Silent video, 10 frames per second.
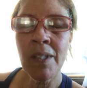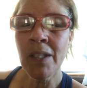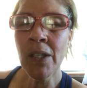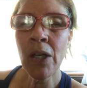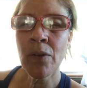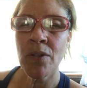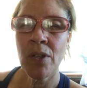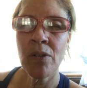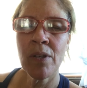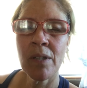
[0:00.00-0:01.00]
You know,
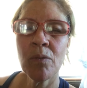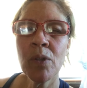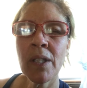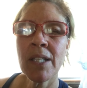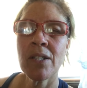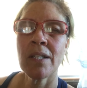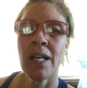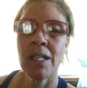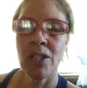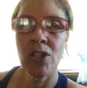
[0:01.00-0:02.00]
so you can really just
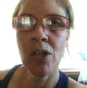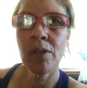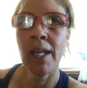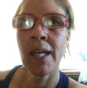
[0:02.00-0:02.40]
kind of soak